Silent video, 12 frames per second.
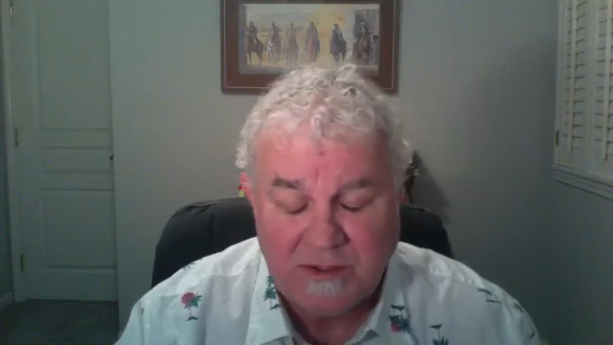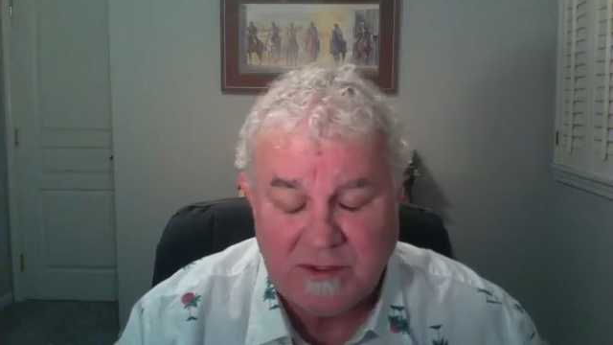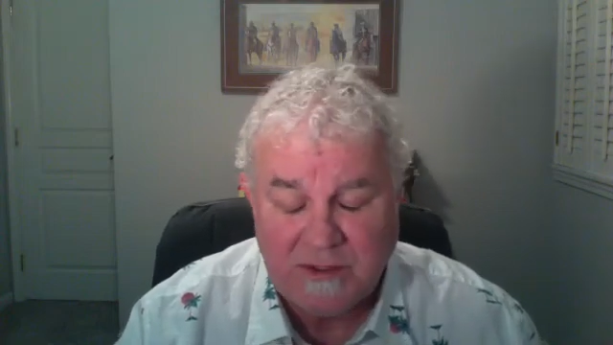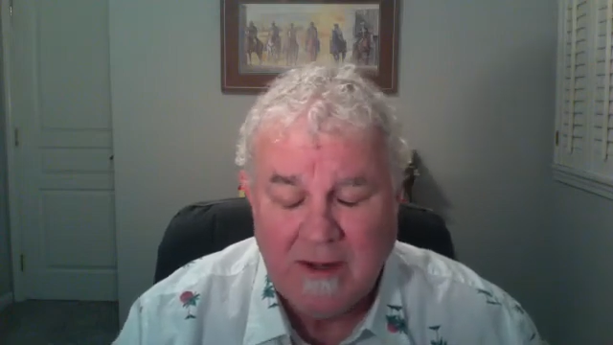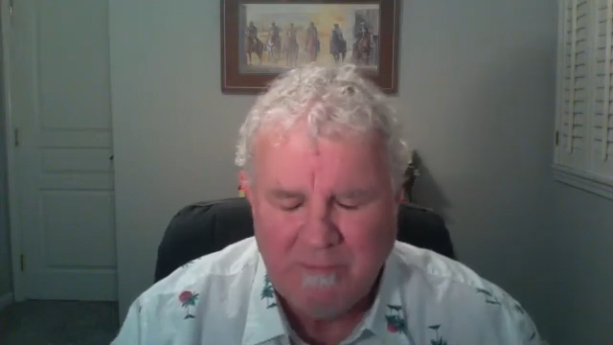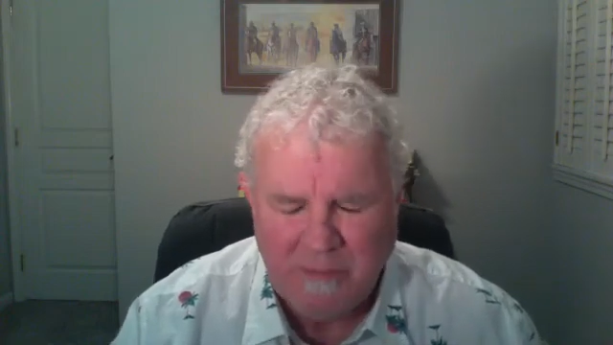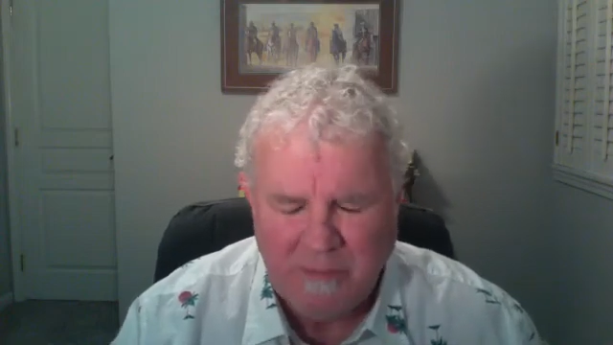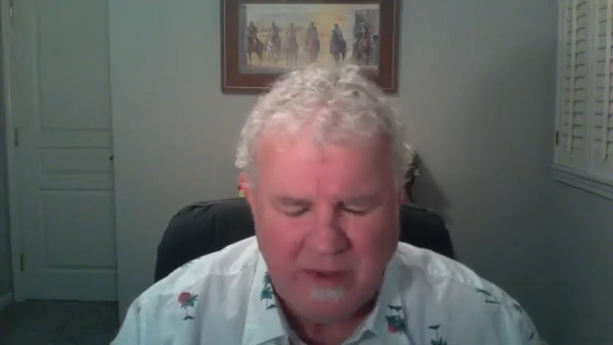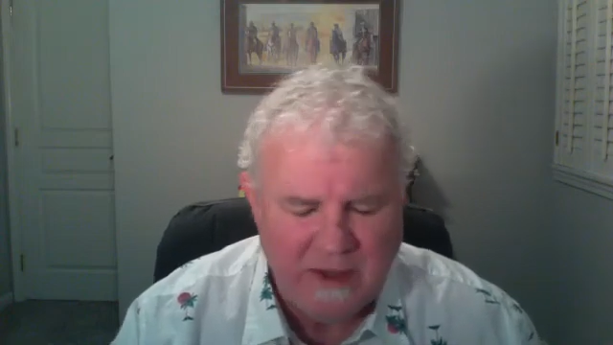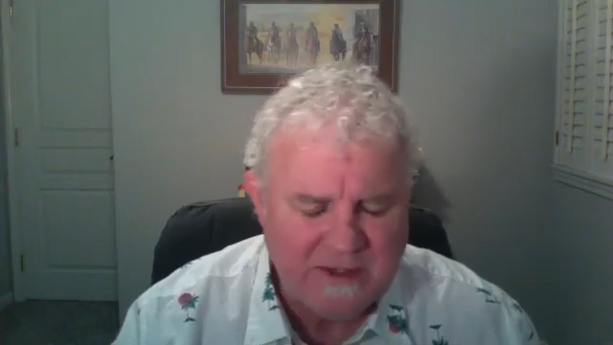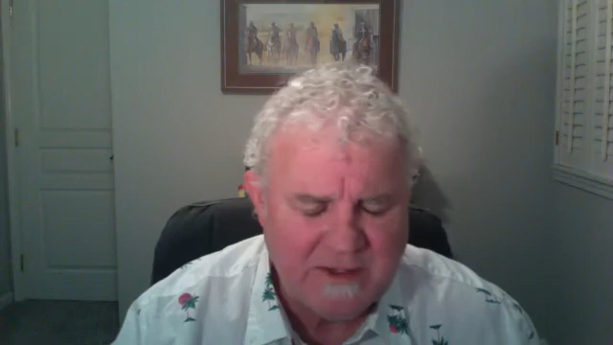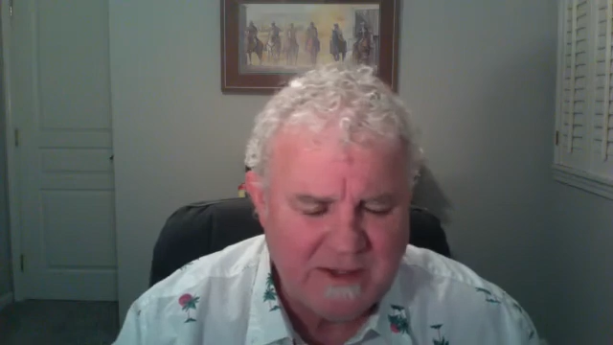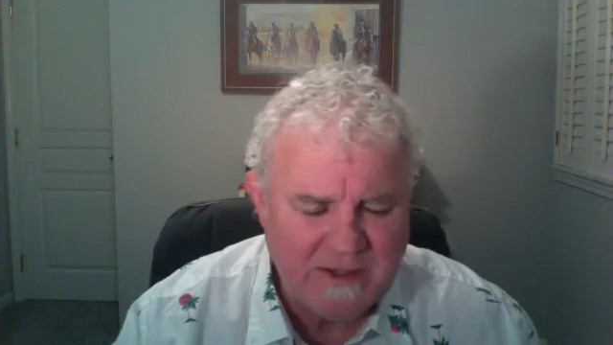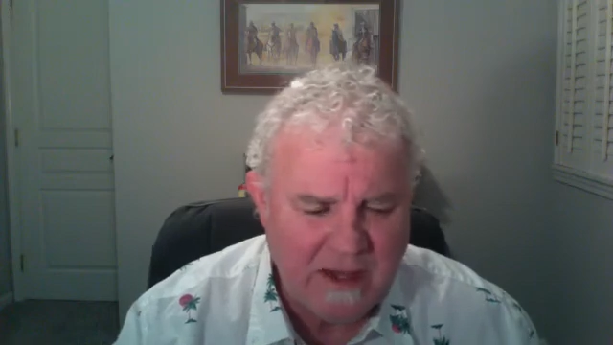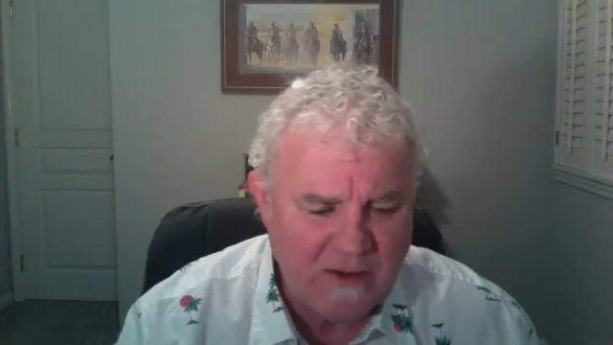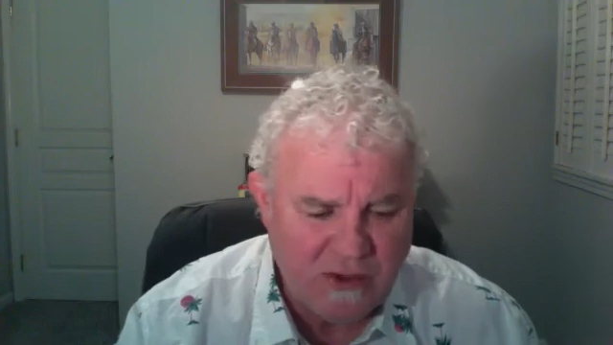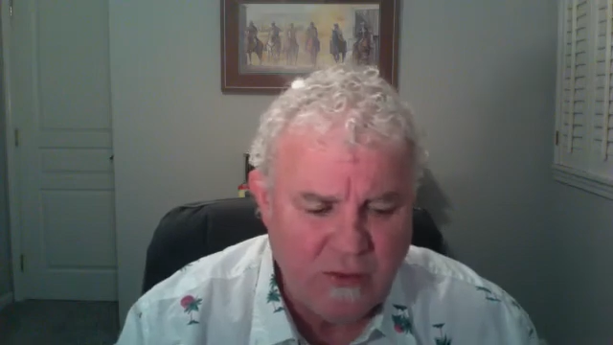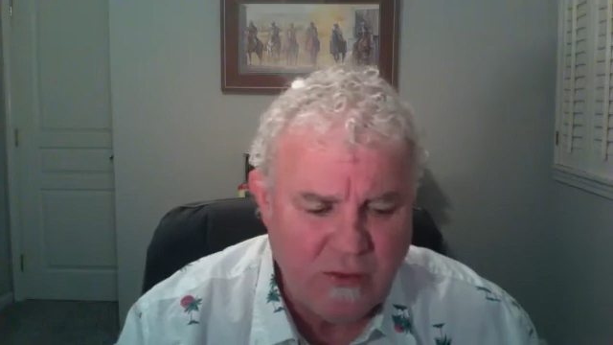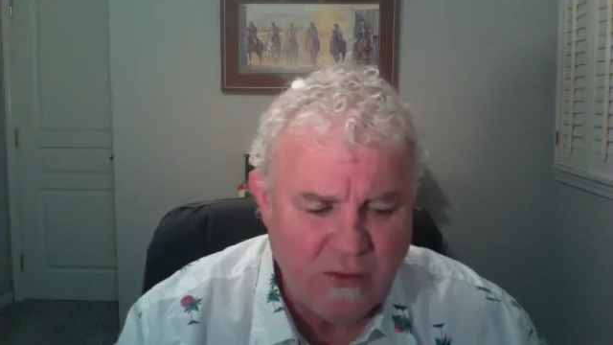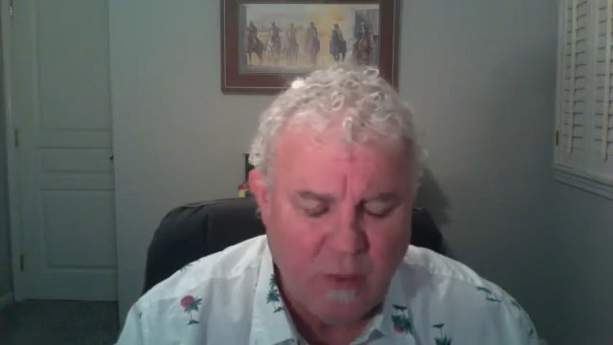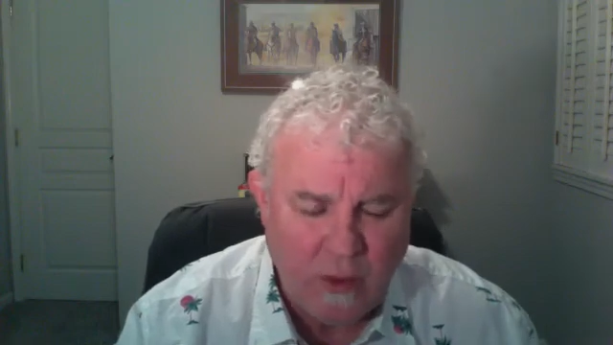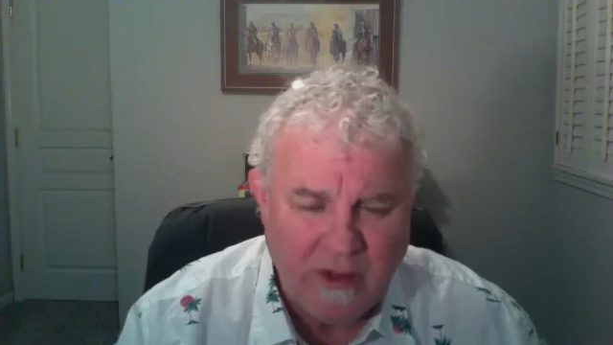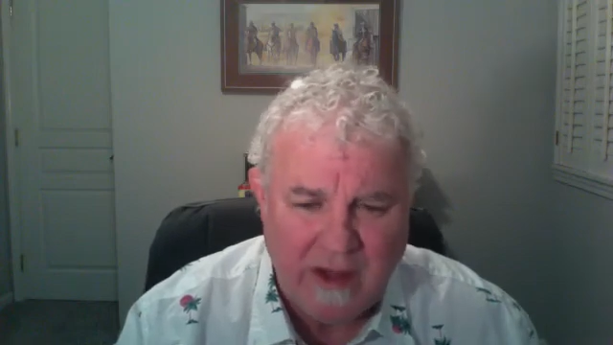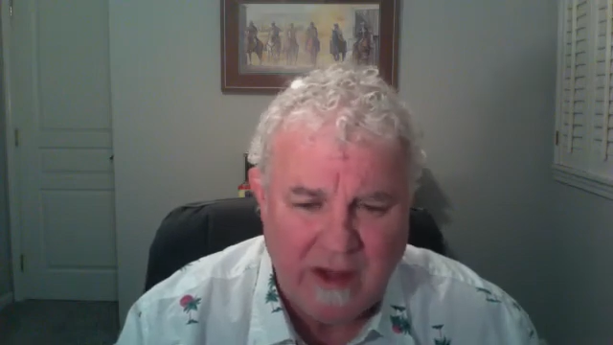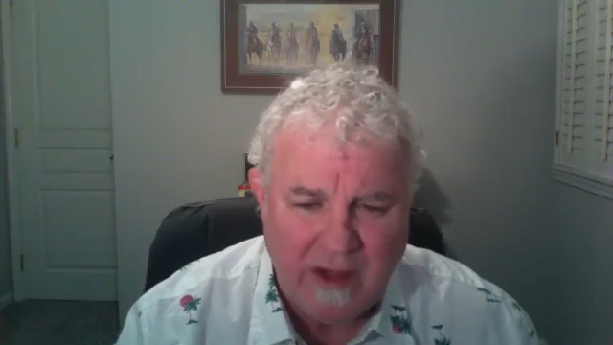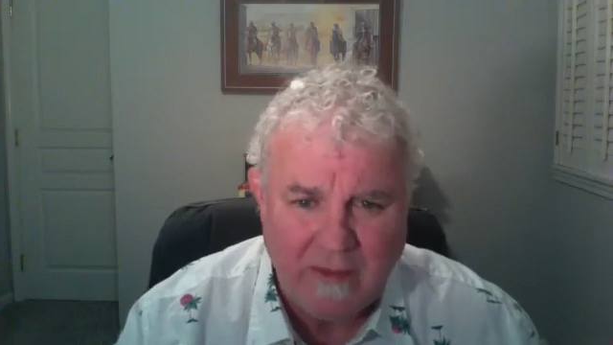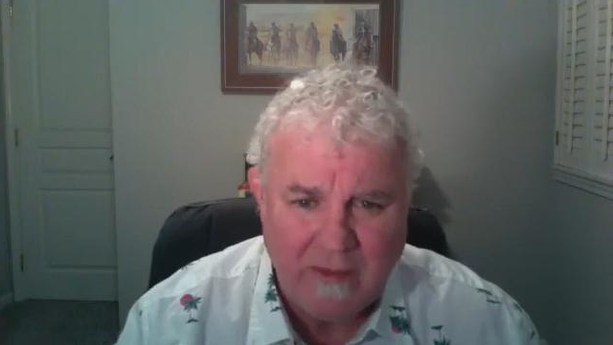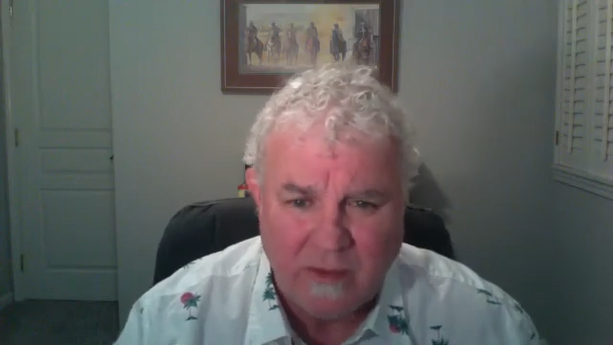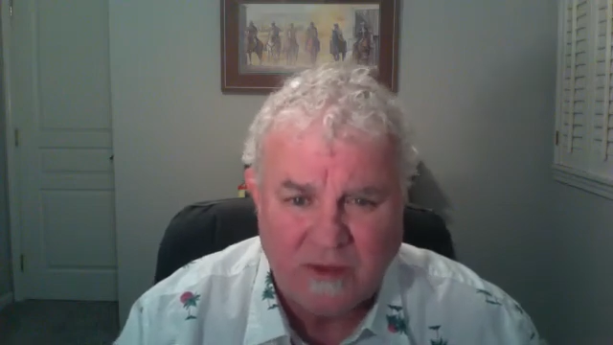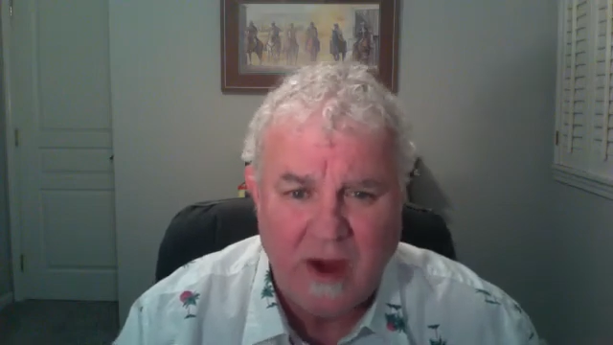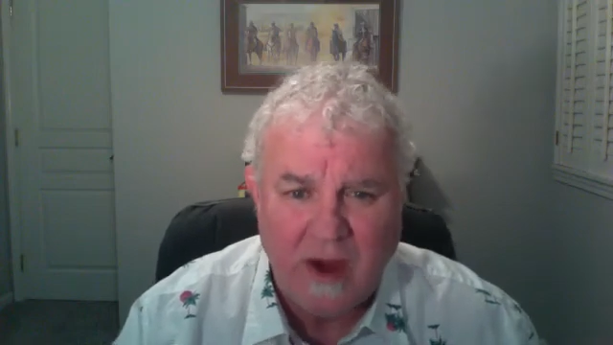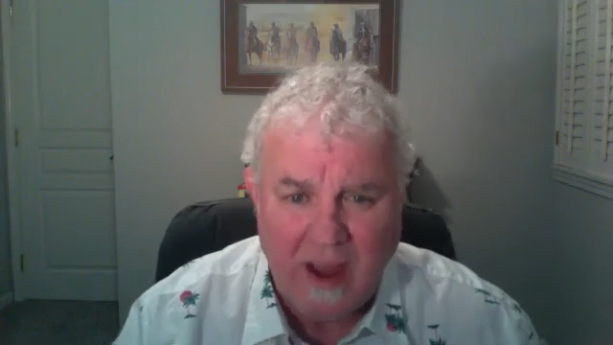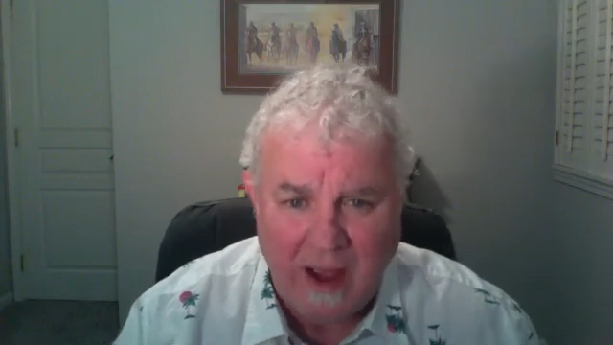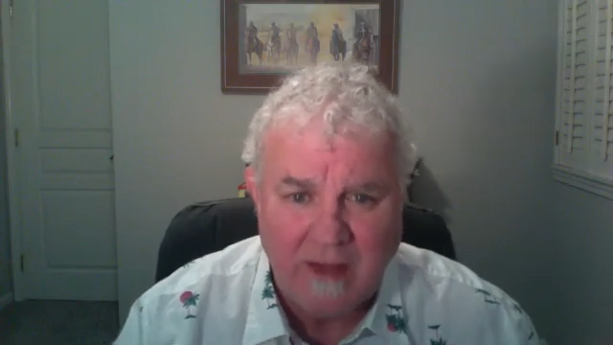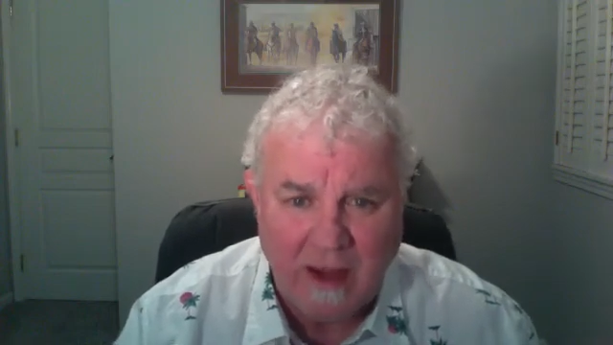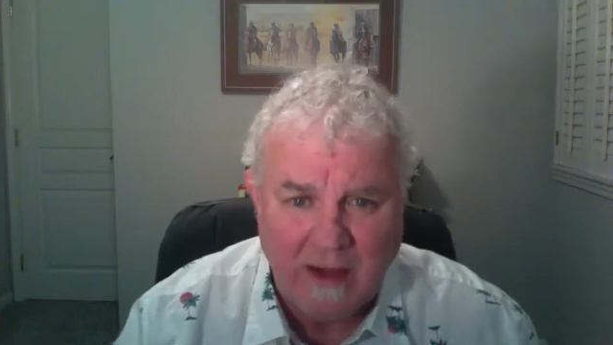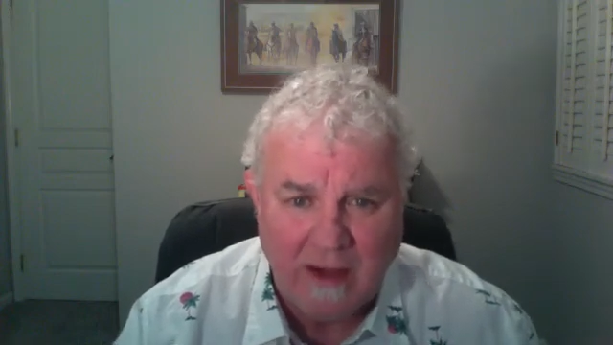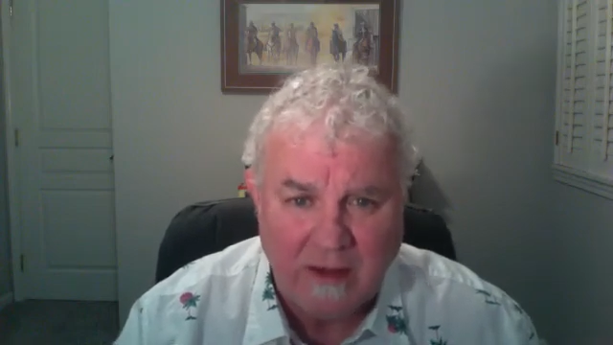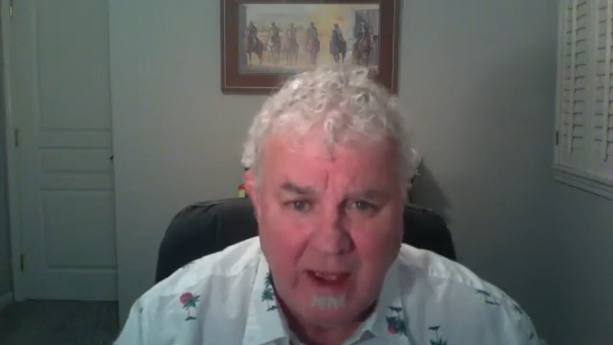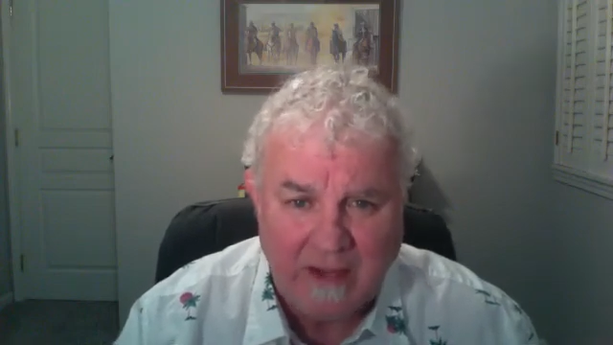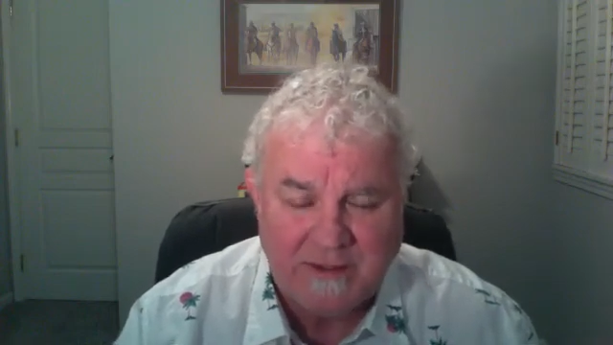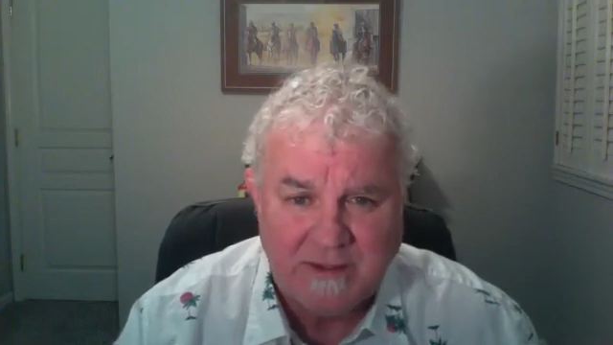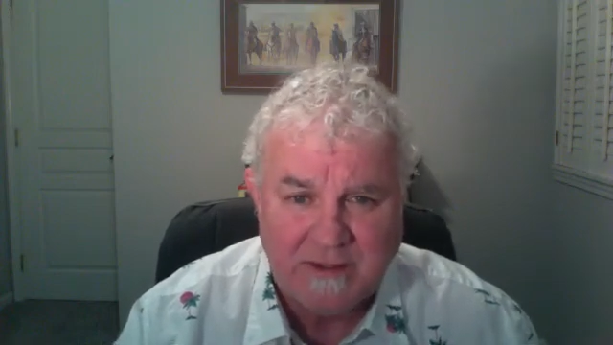begins on June 29th. And those are online classes.